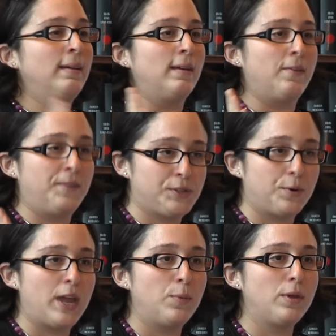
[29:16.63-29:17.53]
if it's
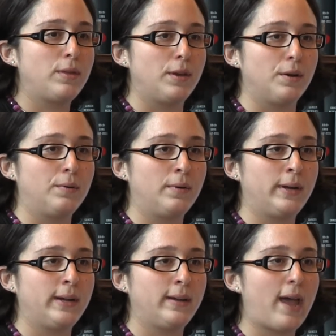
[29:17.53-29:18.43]
okay with you,
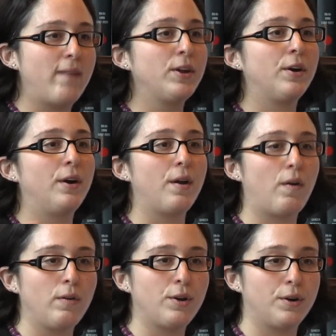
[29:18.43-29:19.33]
having heard
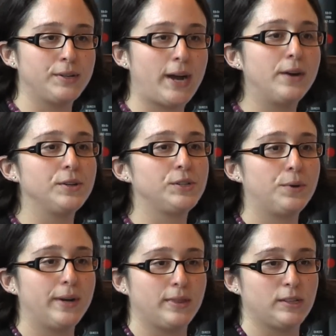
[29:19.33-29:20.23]
your entire
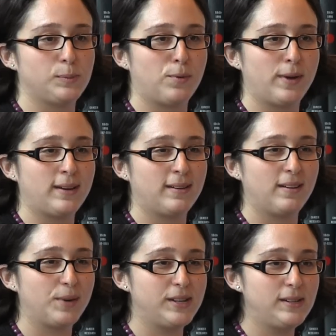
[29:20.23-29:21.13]
story at this point in
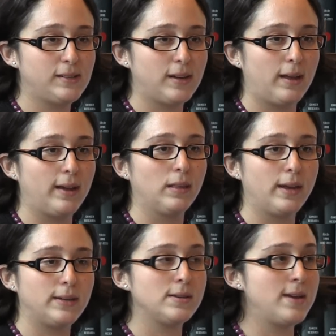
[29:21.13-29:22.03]
great detail, I'd
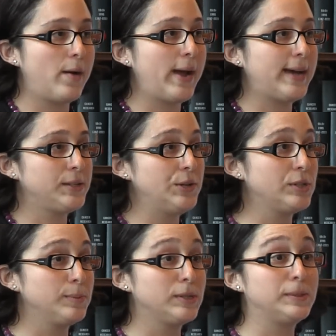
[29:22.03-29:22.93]
like to now ask you
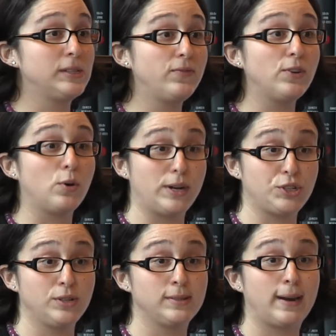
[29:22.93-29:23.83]
some specific
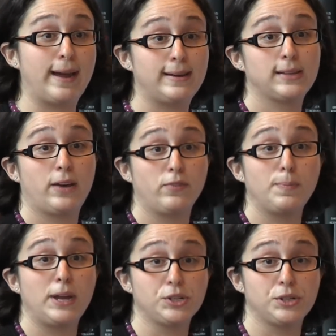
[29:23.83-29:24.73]
questions that I ask every
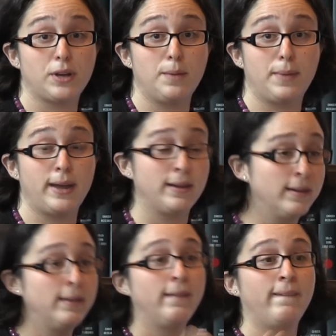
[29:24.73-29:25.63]
patient on my
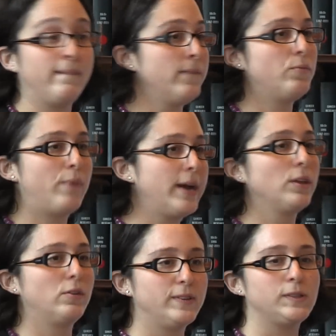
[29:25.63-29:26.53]

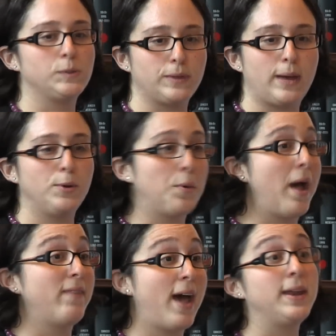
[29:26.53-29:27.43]
regular visits with them who
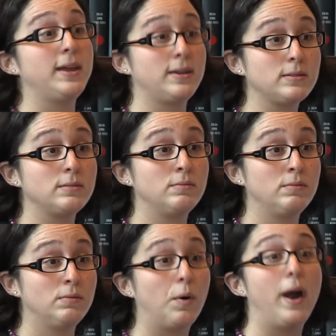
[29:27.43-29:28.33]
have headaches
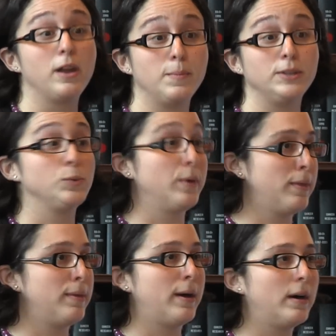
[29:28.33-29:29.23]
or arguments
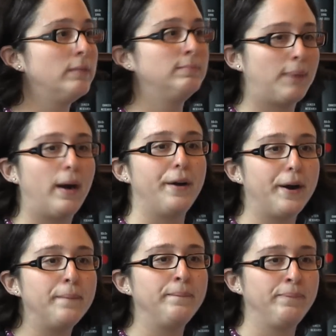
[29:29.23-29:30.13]
with their
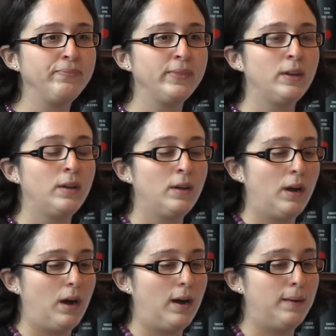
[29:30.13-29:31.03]
partner.
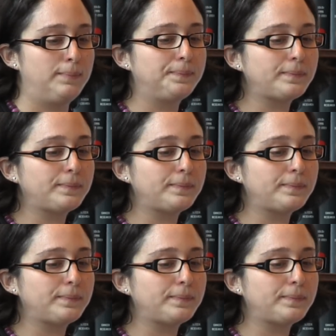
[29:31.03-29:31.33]
And